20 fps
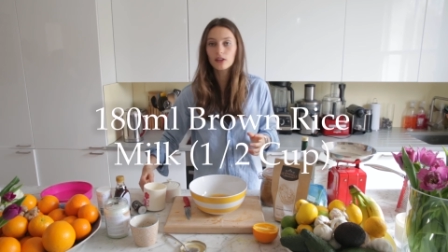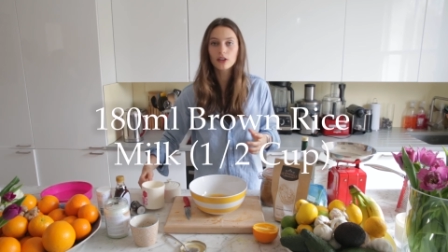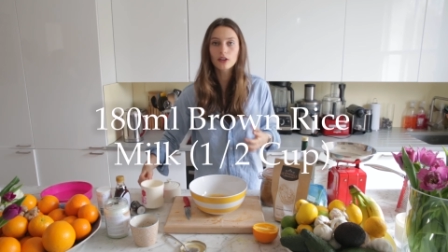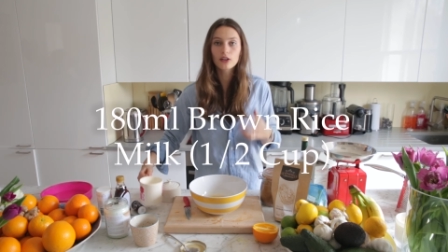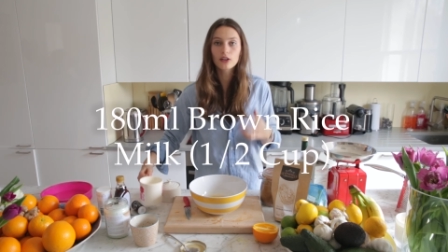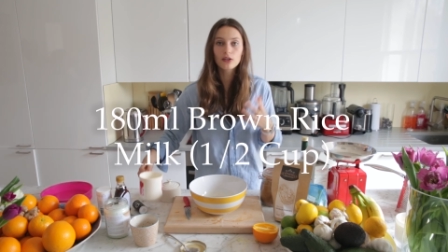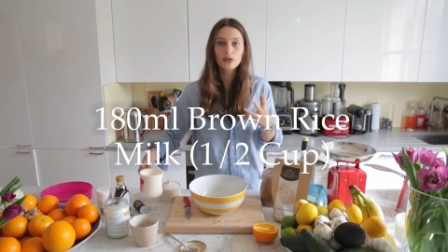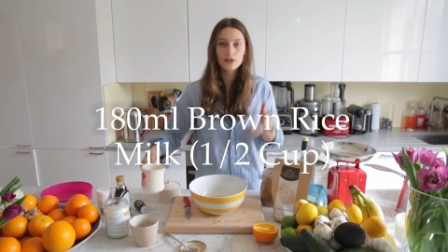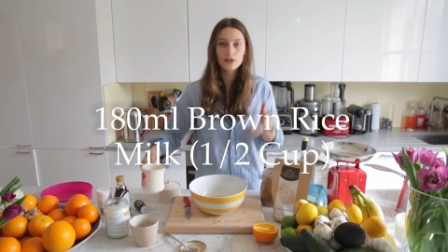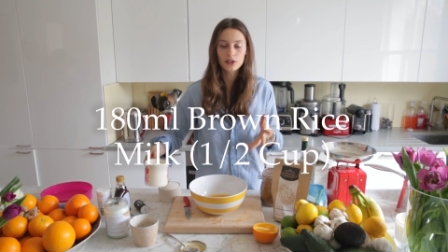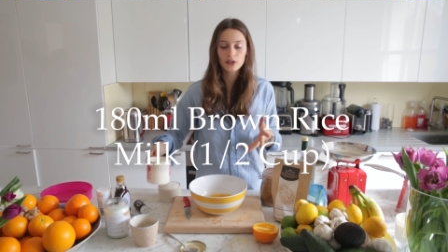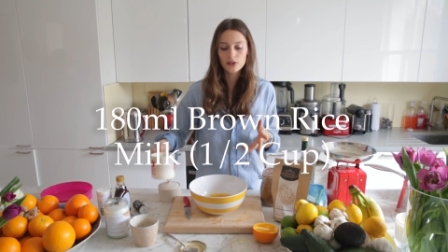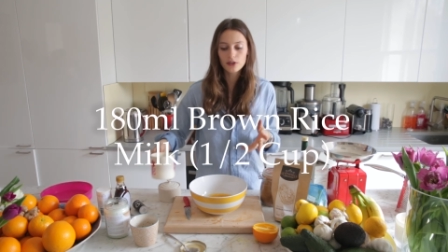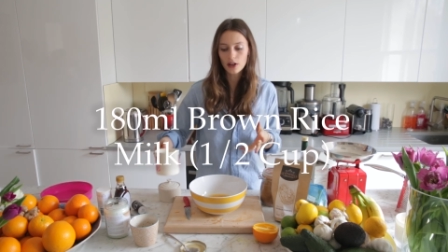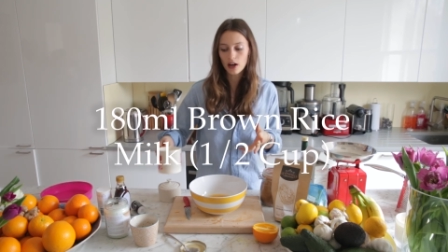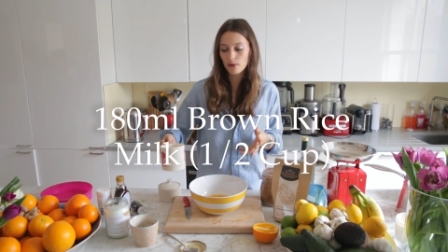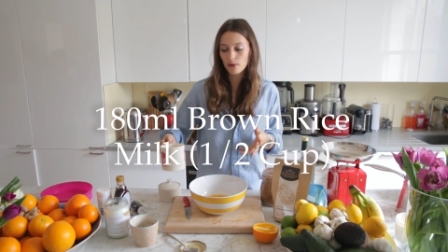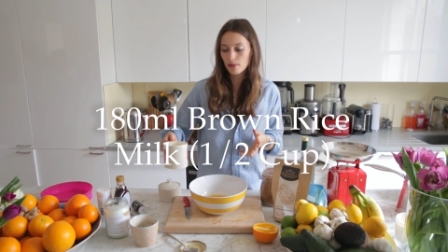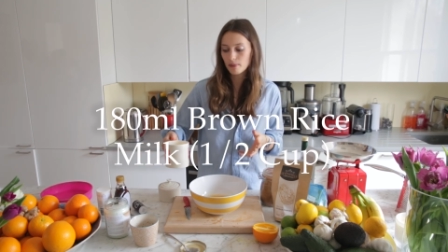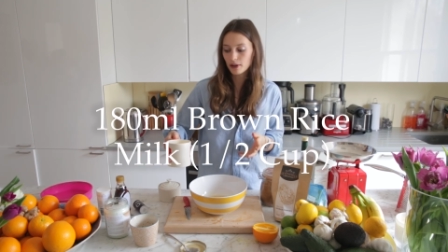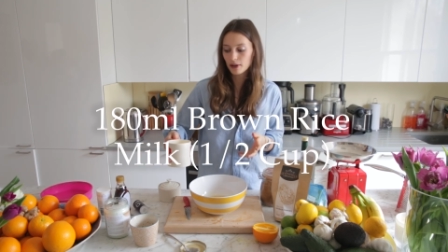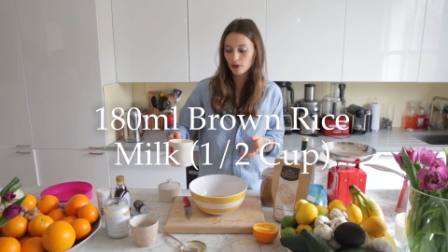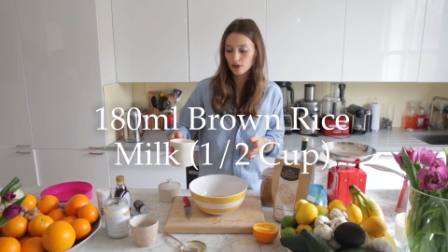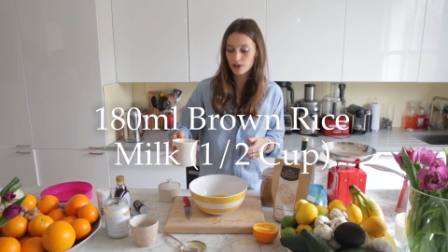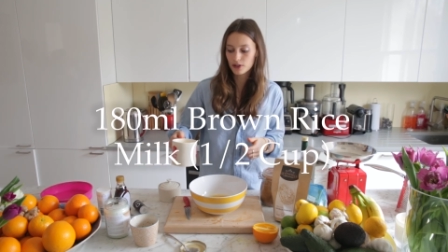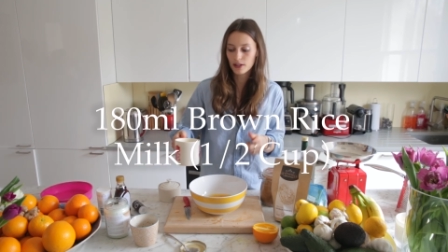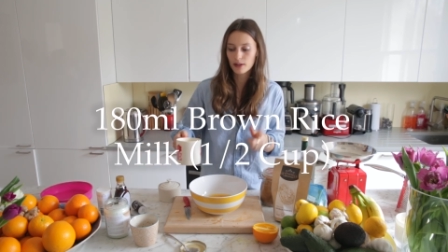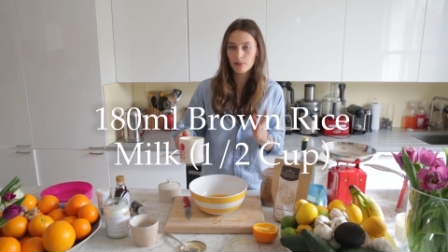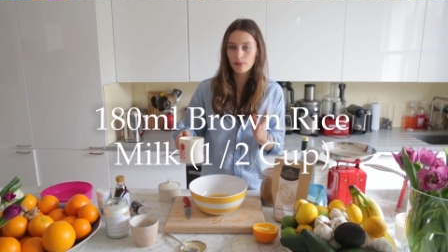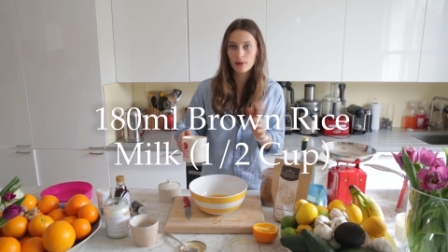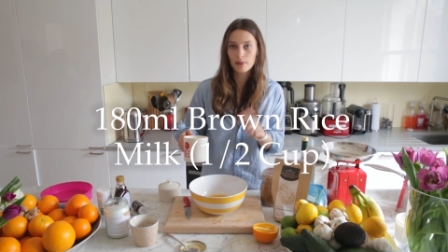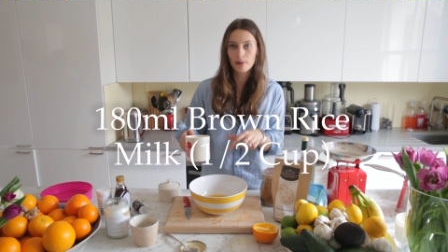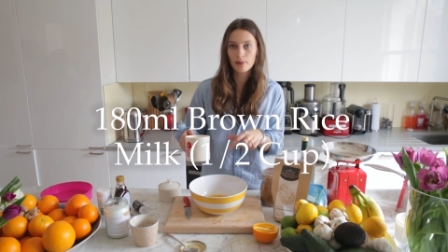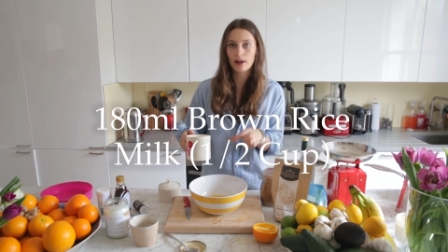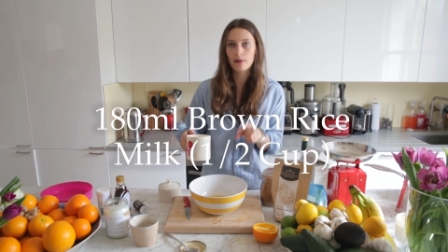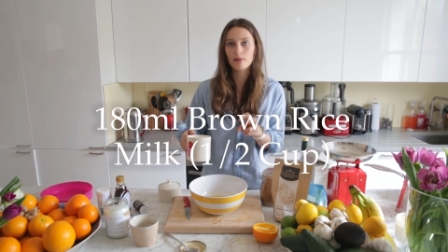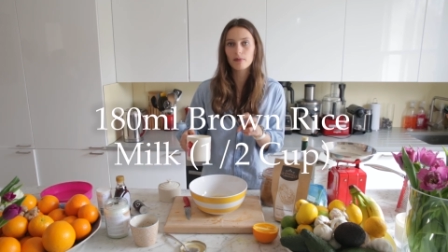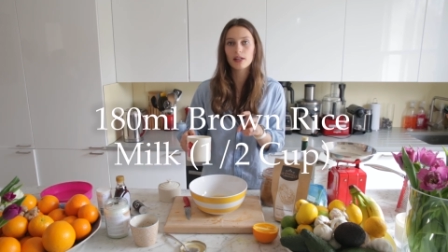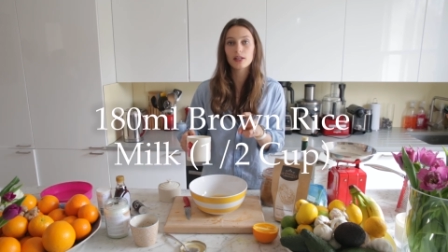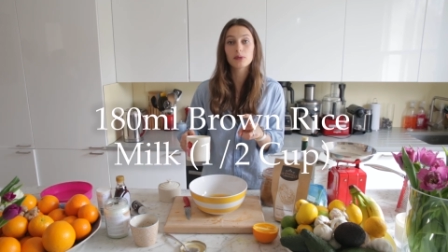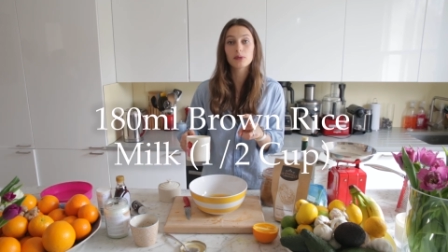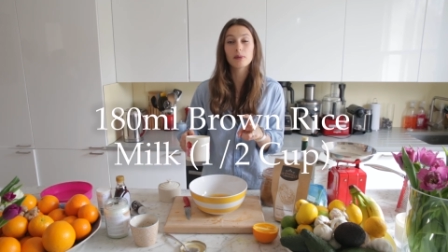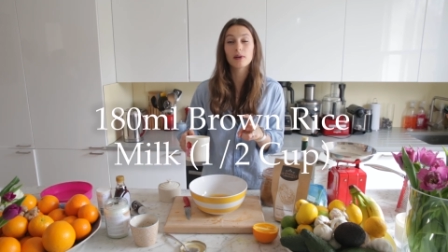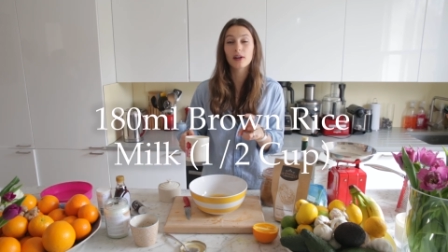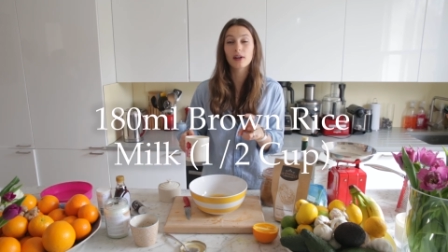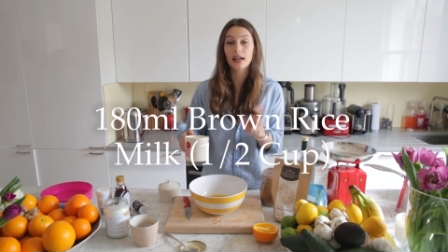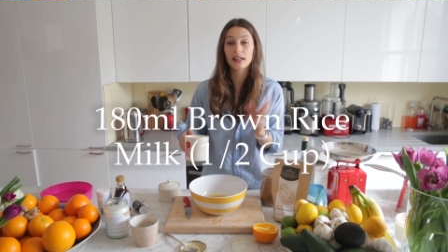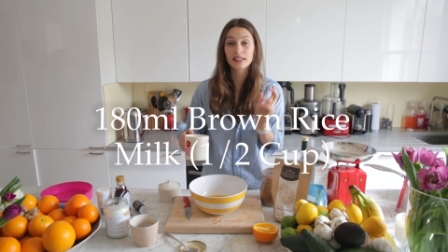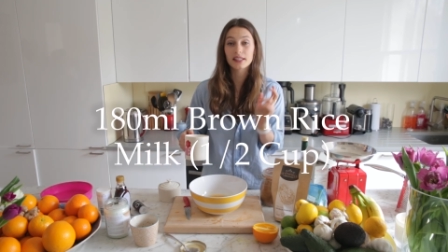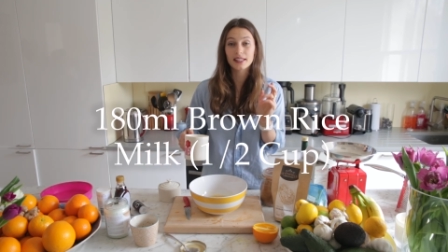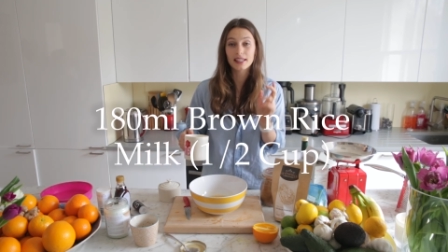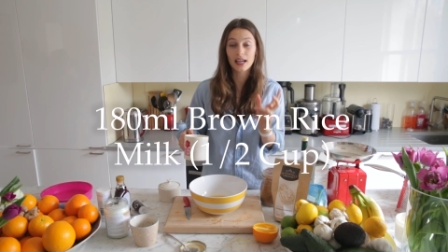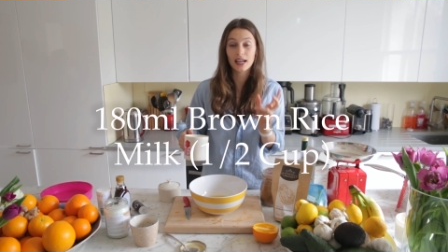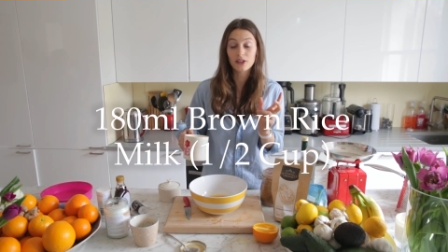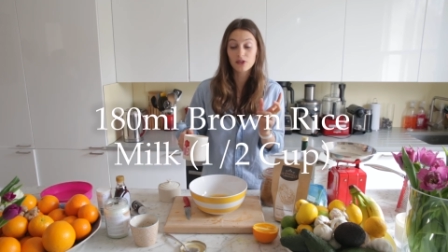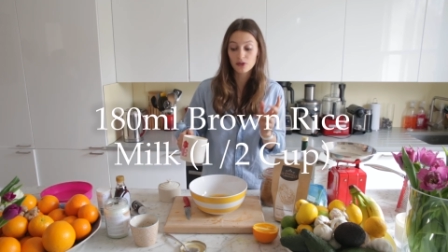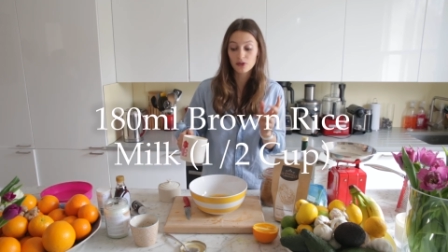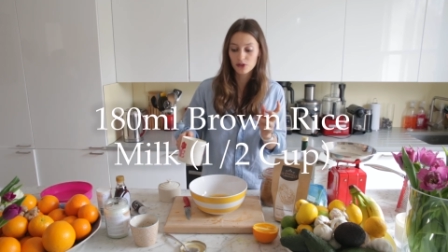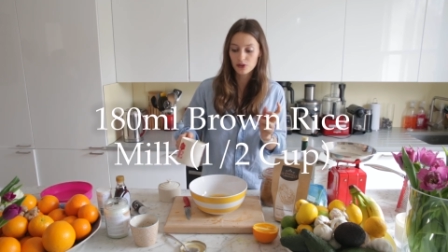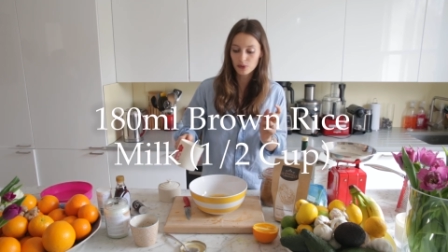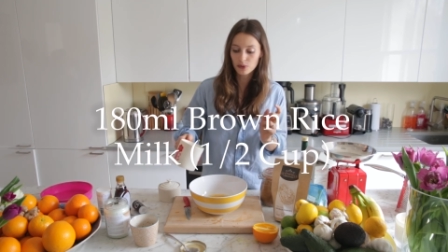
You can also use almond milk or something, but the brown rice milk has a natural